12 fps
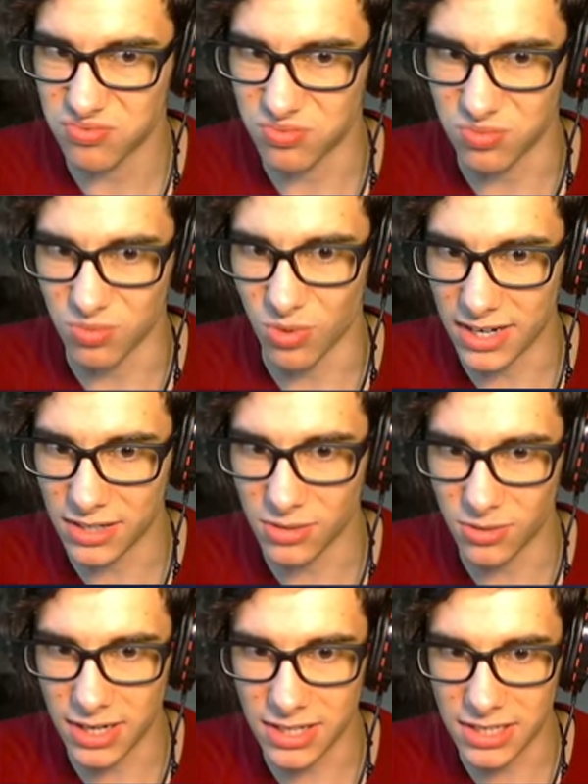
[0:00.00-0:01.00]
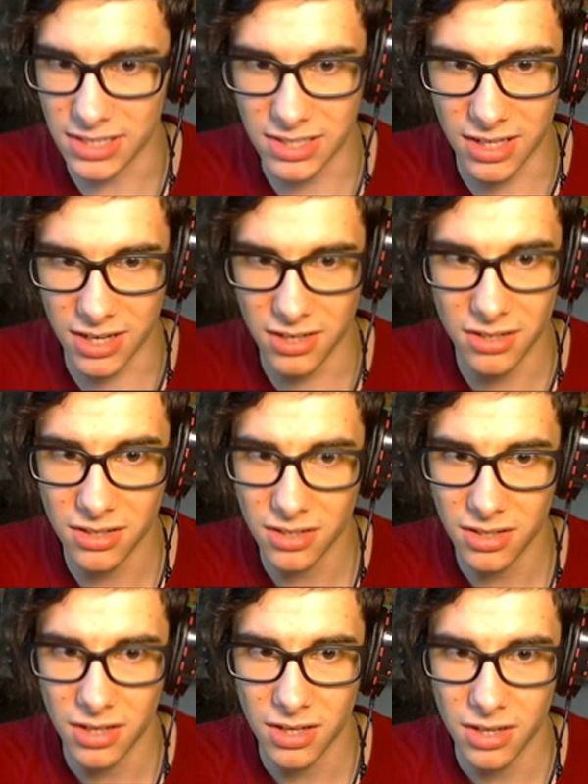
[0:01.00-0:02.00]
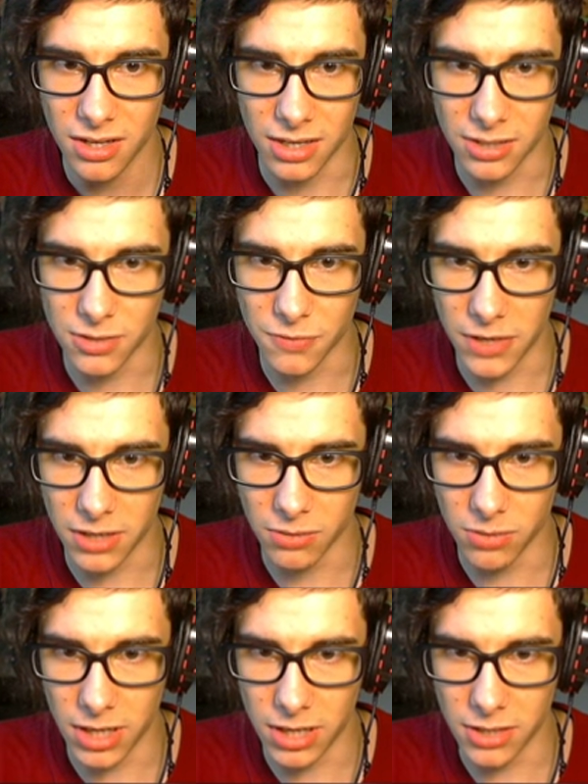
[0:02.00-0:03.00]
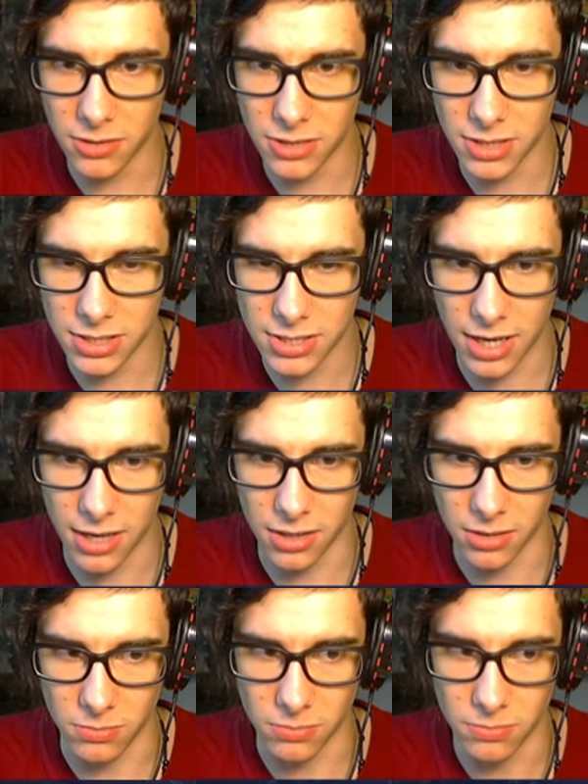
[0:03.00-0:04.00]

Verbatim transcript: Why do I need that? I need to find a way into the asylum.